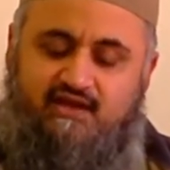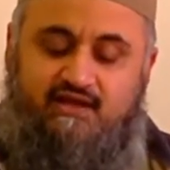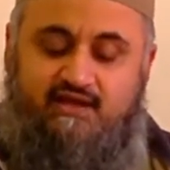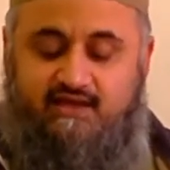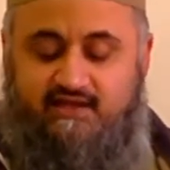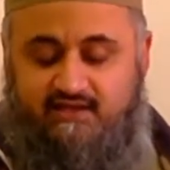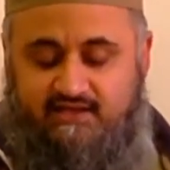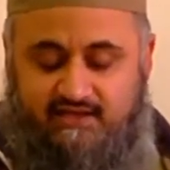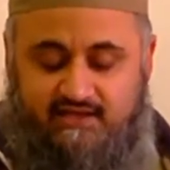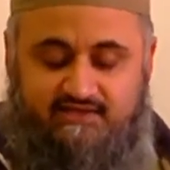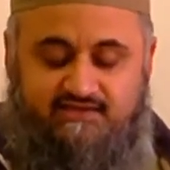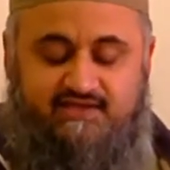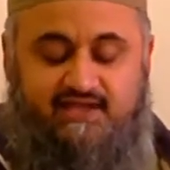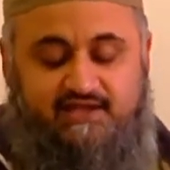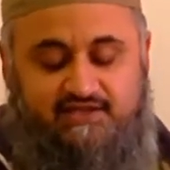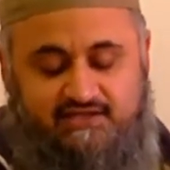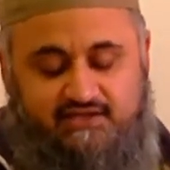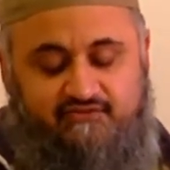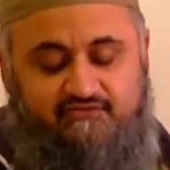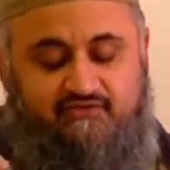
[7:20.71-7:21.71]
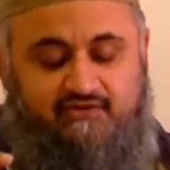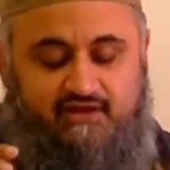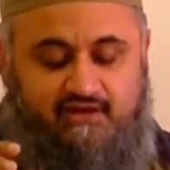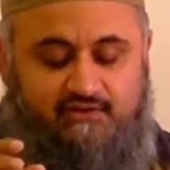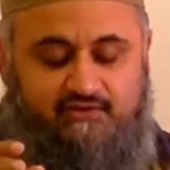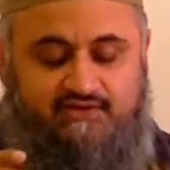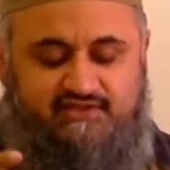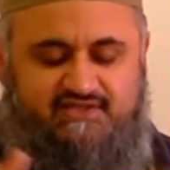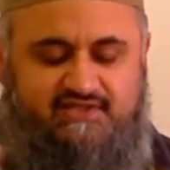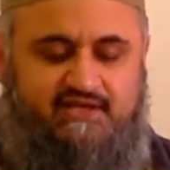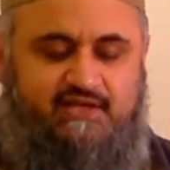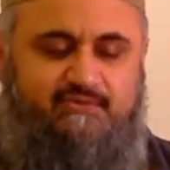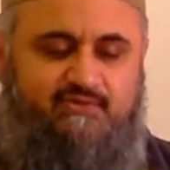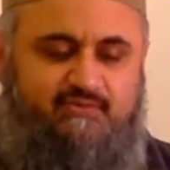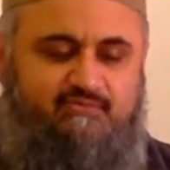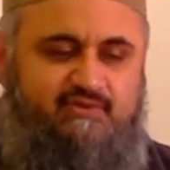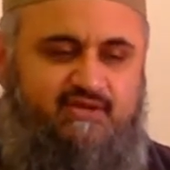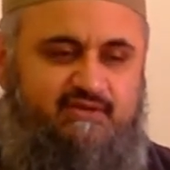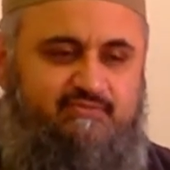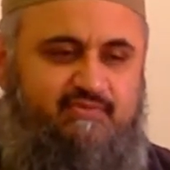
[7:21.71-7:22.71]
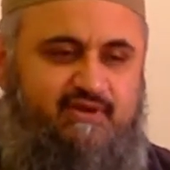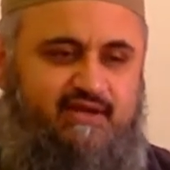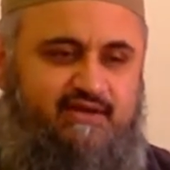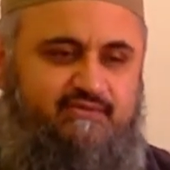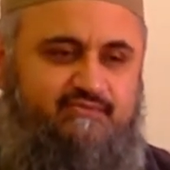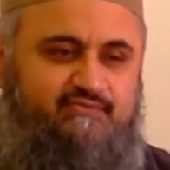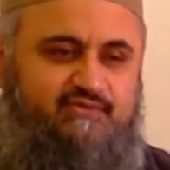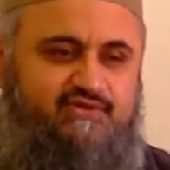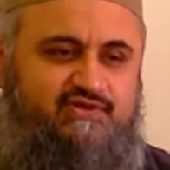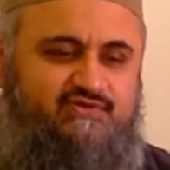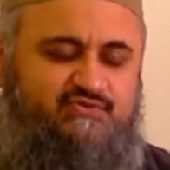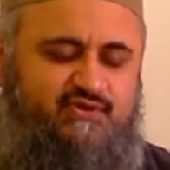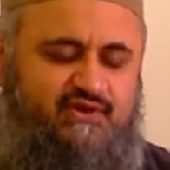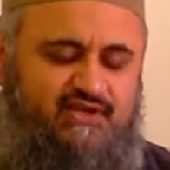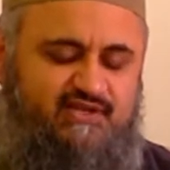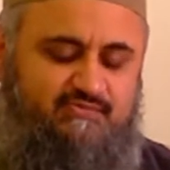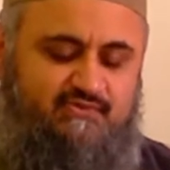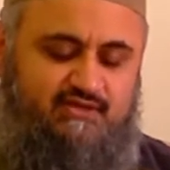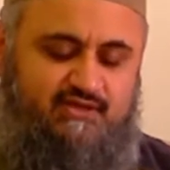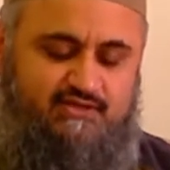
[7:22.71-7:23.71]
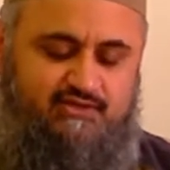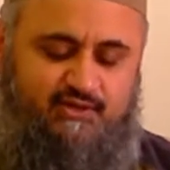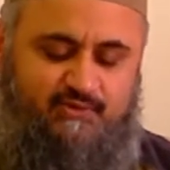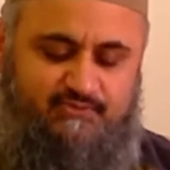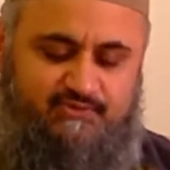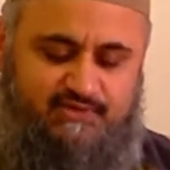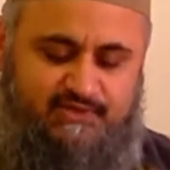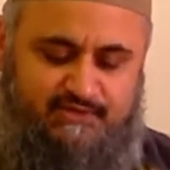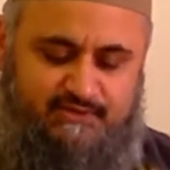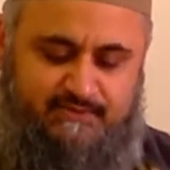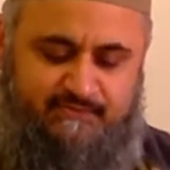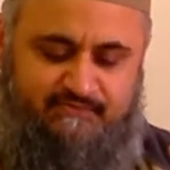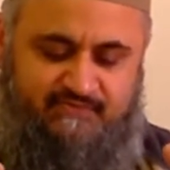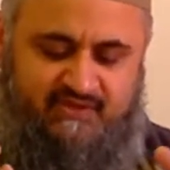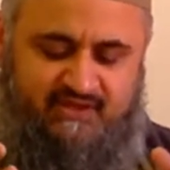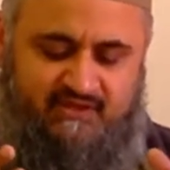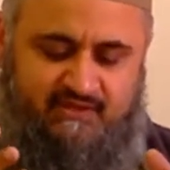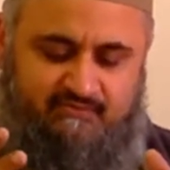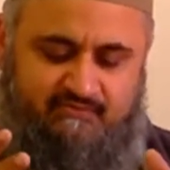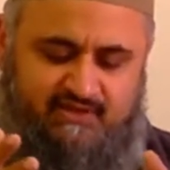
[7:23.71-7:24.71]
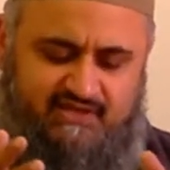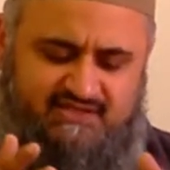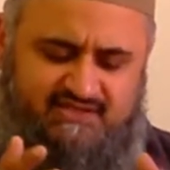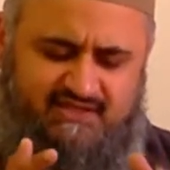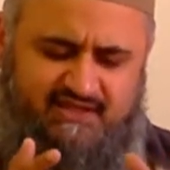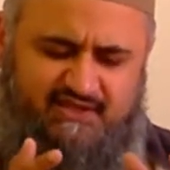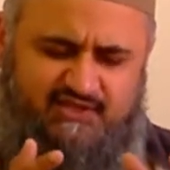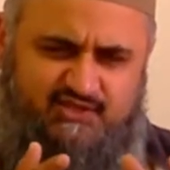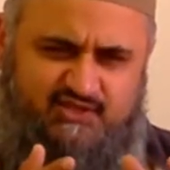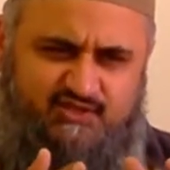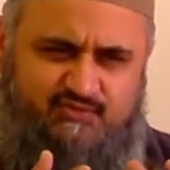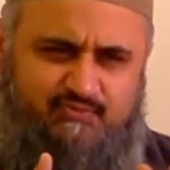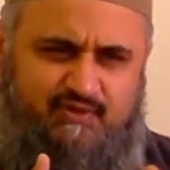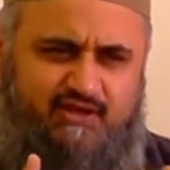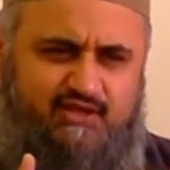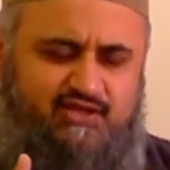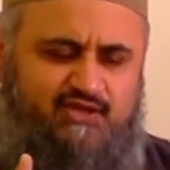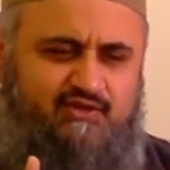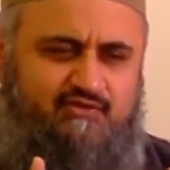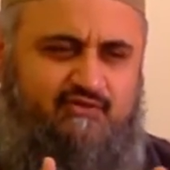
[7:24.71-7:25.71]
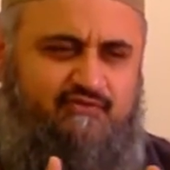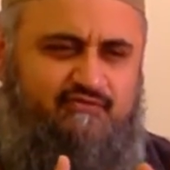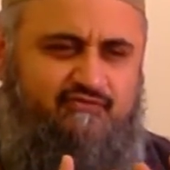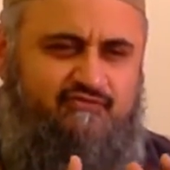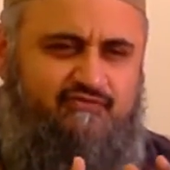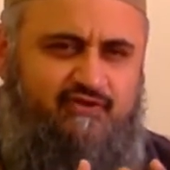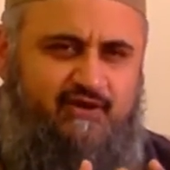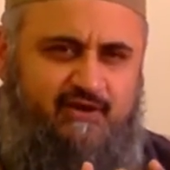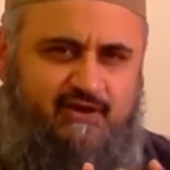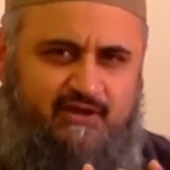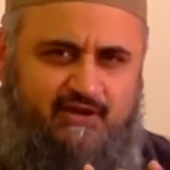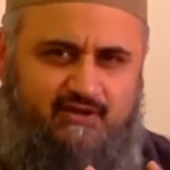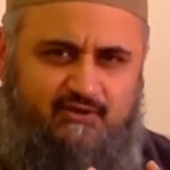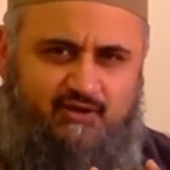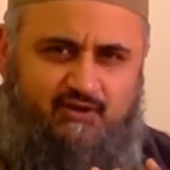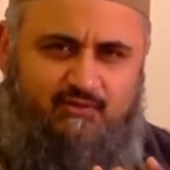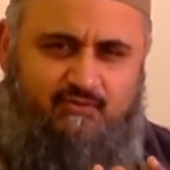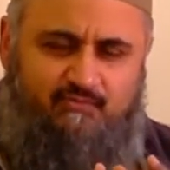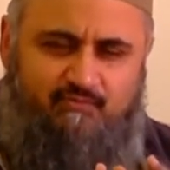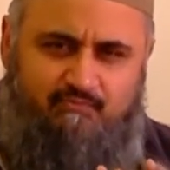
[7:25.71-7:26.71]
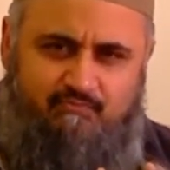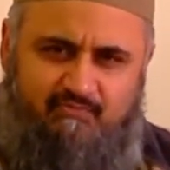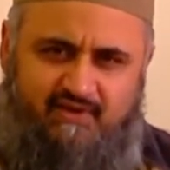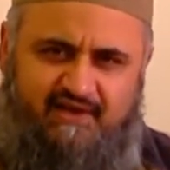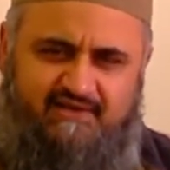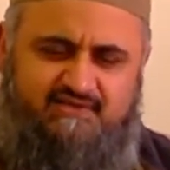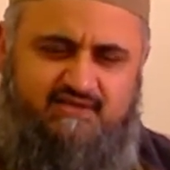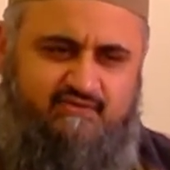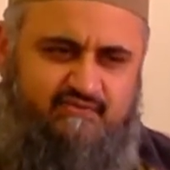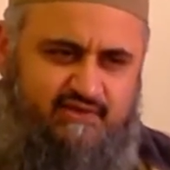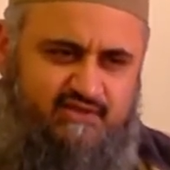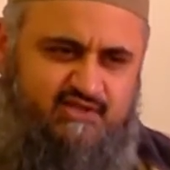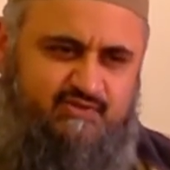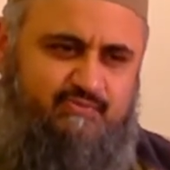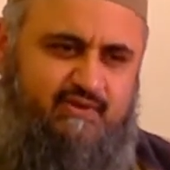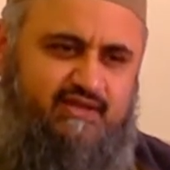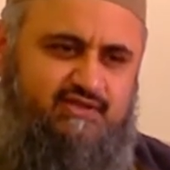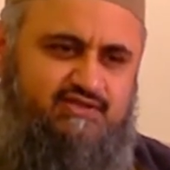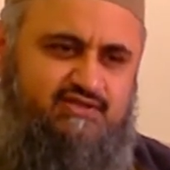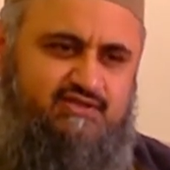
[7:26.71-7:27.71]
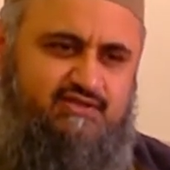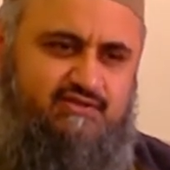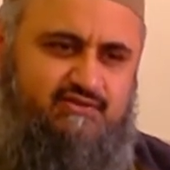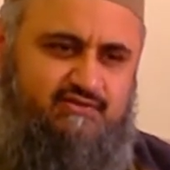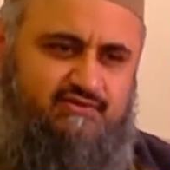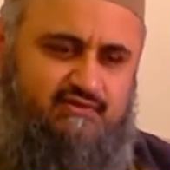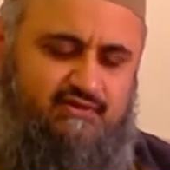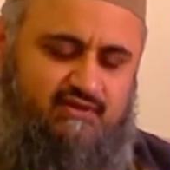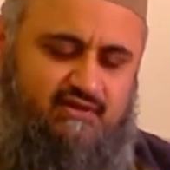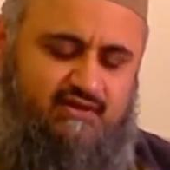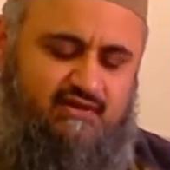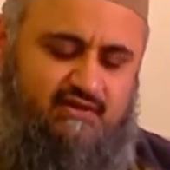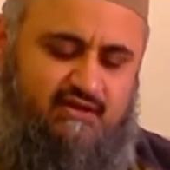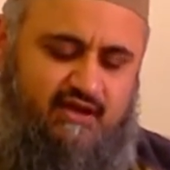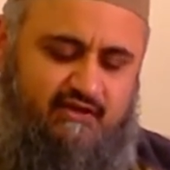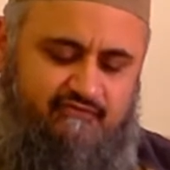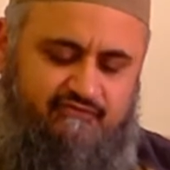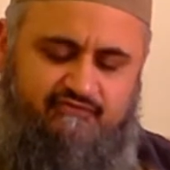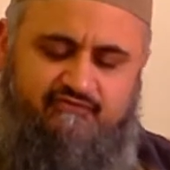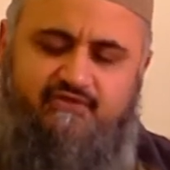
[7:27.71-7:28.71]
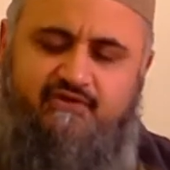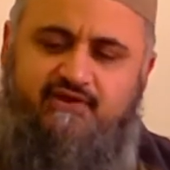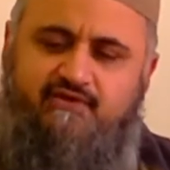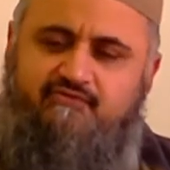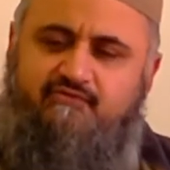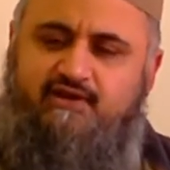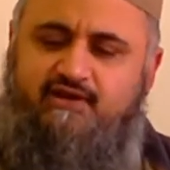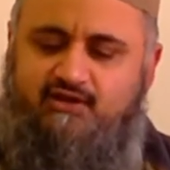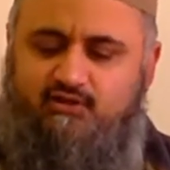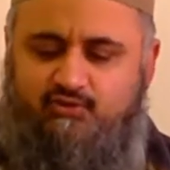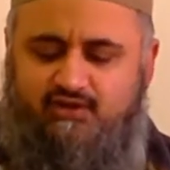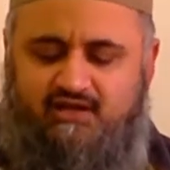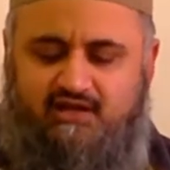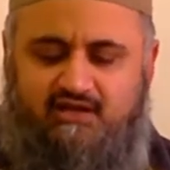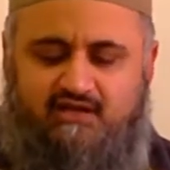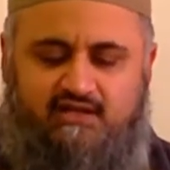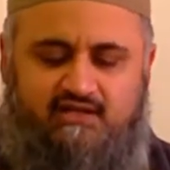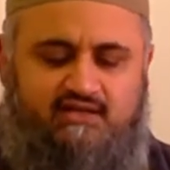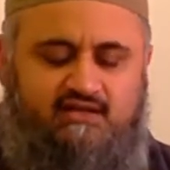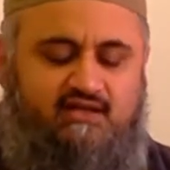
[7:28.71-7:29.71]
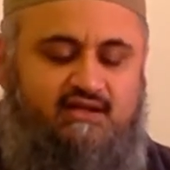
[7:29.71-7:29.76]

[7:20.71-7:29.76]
It, it's actually a very good term, the Big Bang, which is why it's been adopted. But it's an exp- a very massive expansion and very, very quickly.